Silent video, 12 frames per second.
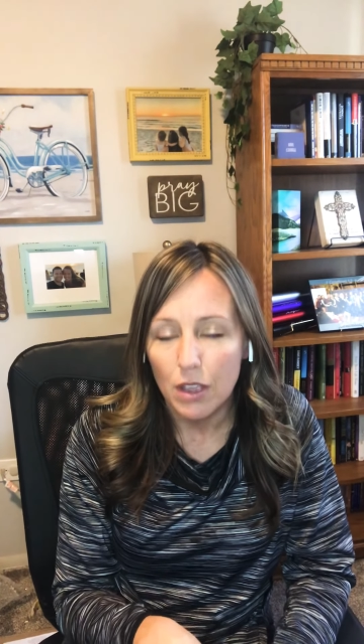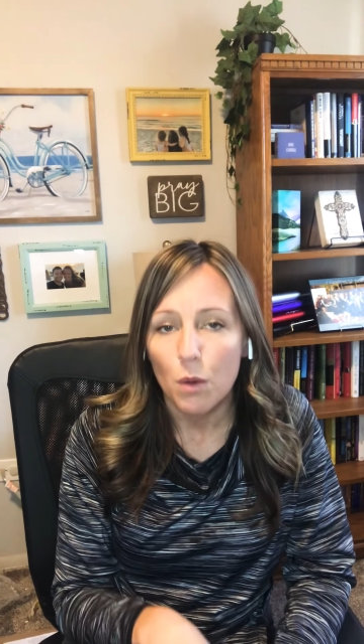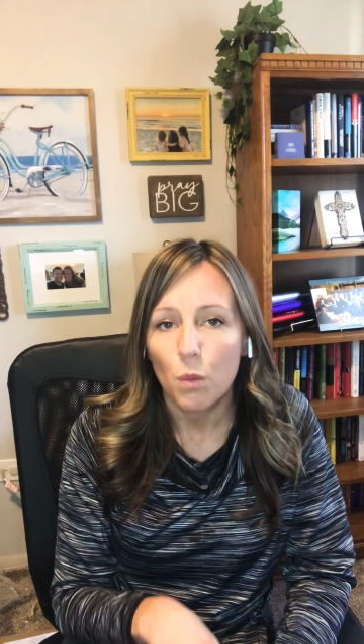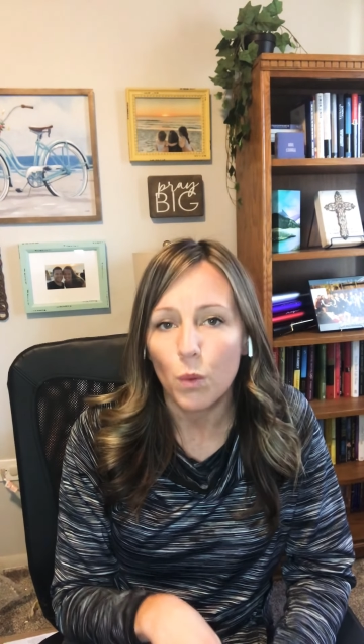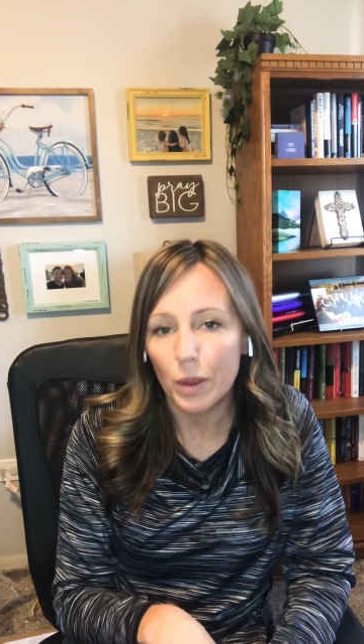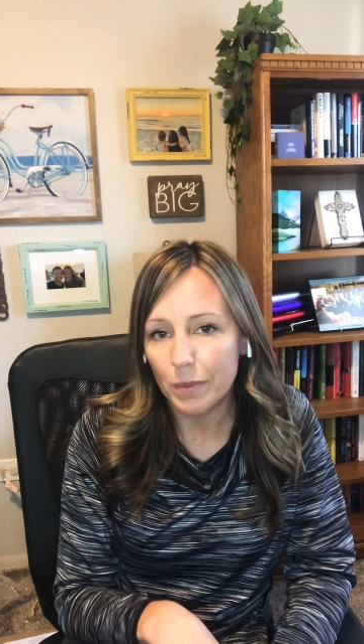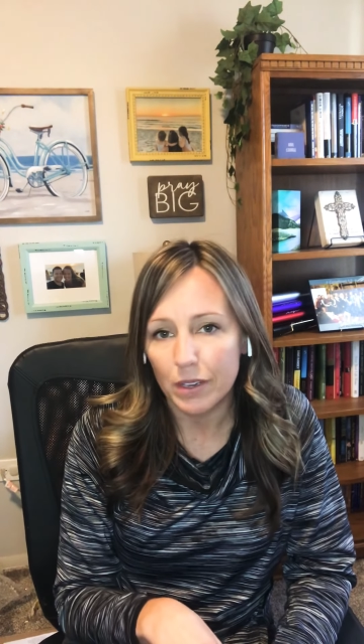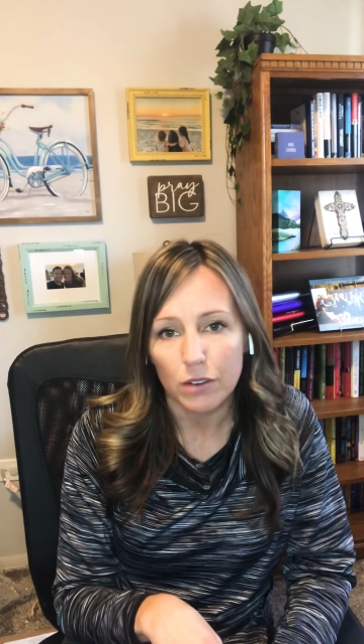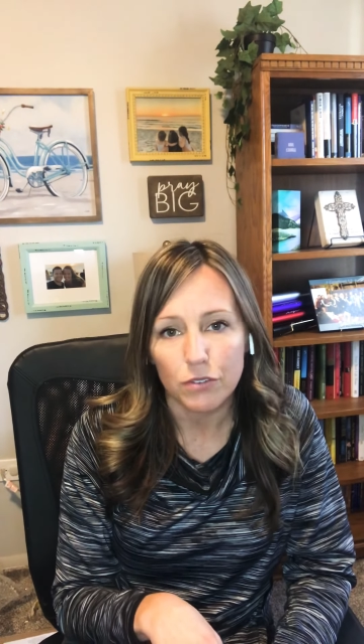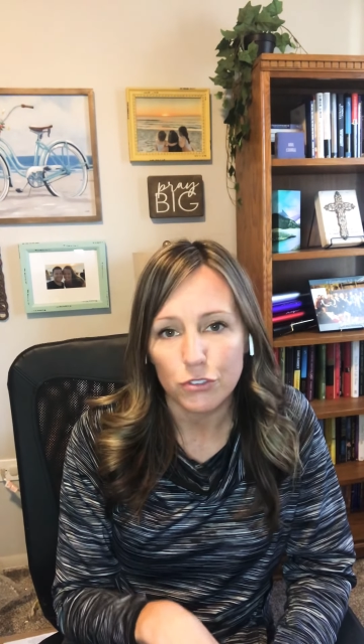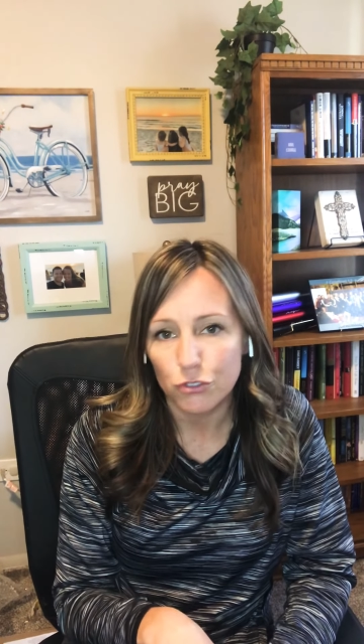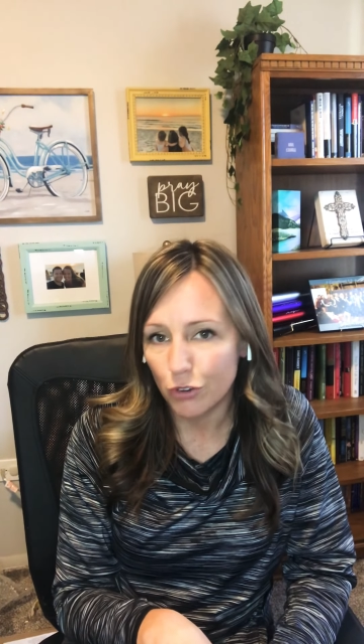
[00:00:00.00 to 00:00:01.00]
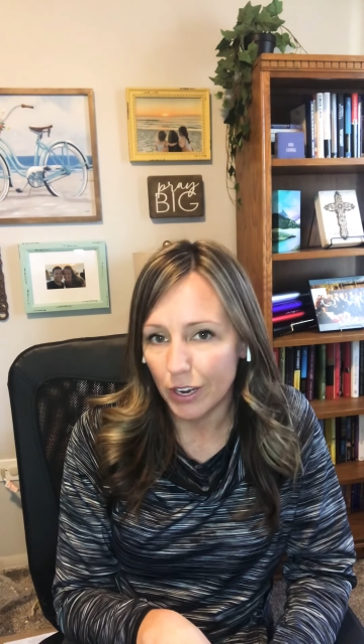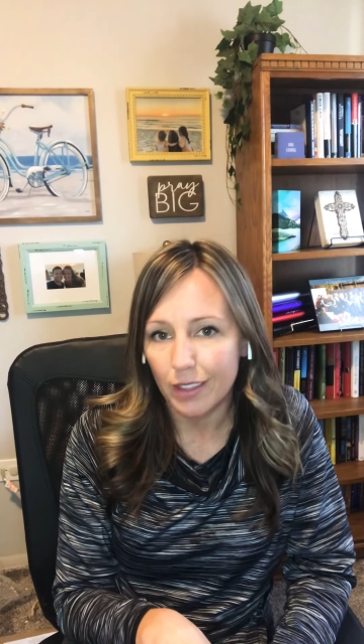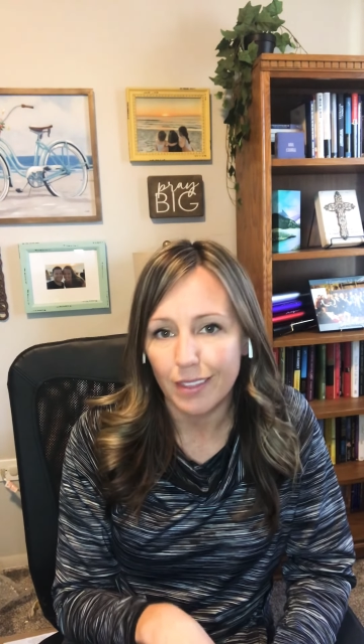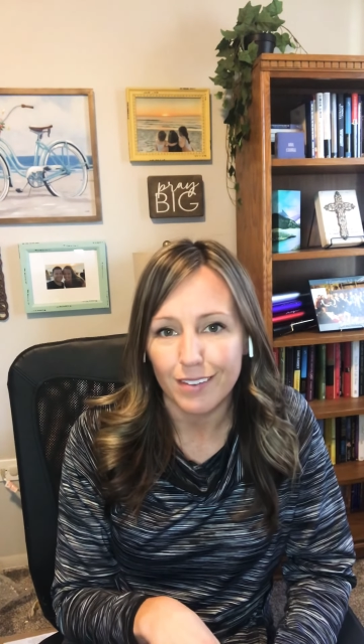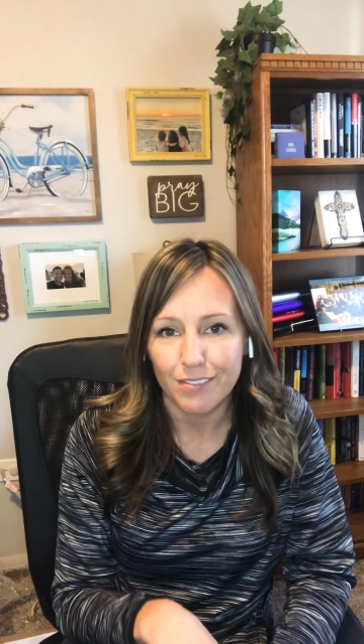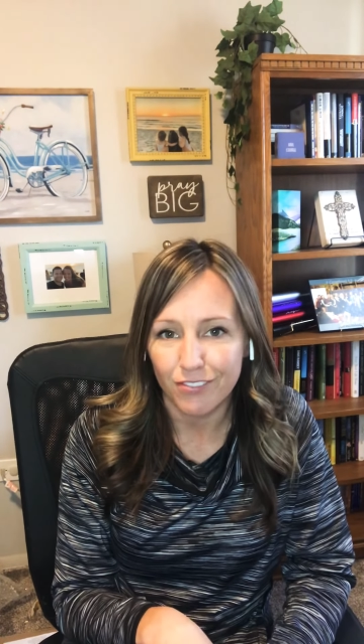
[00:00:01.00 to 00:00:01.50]
women of strength
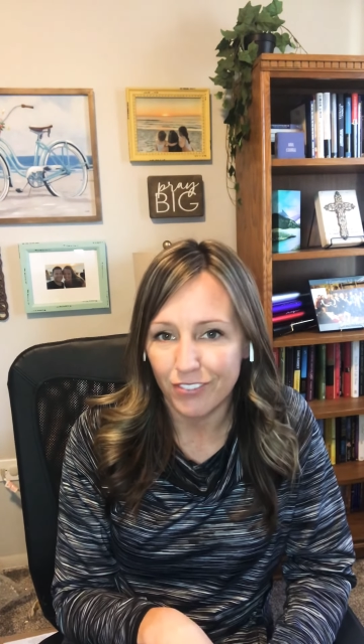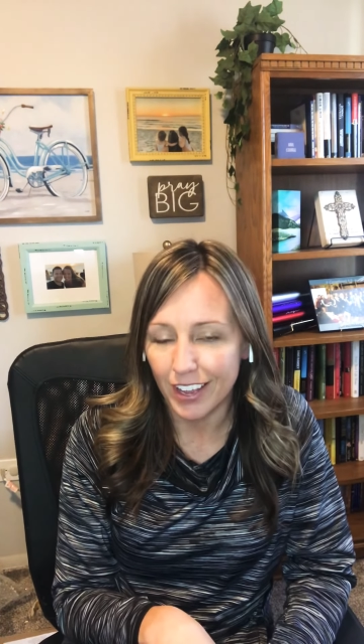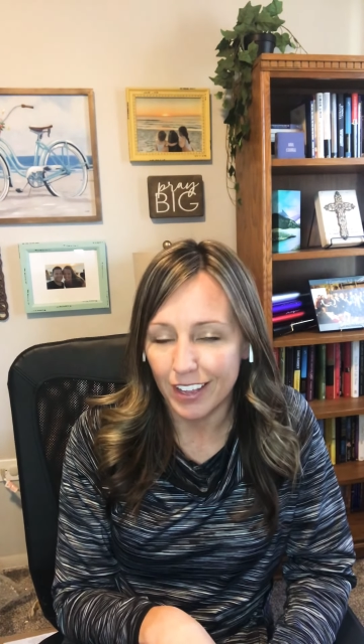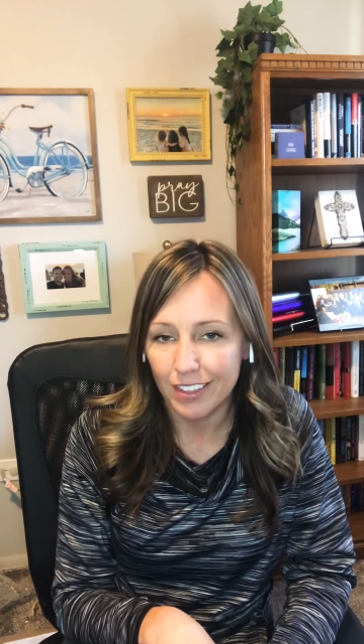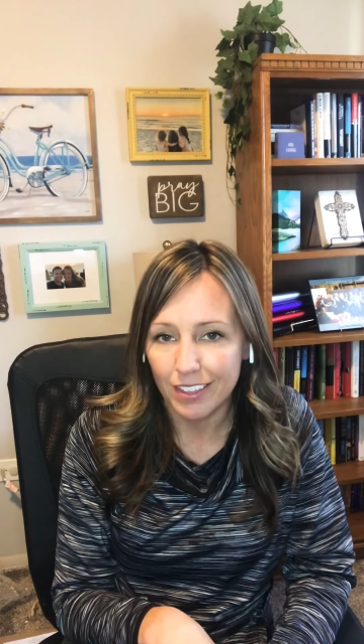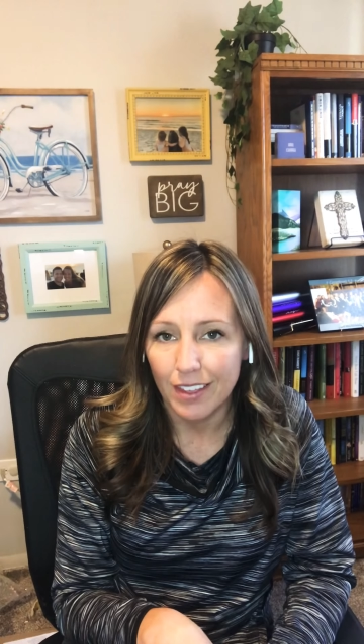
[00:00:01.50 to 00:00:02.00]
and faith.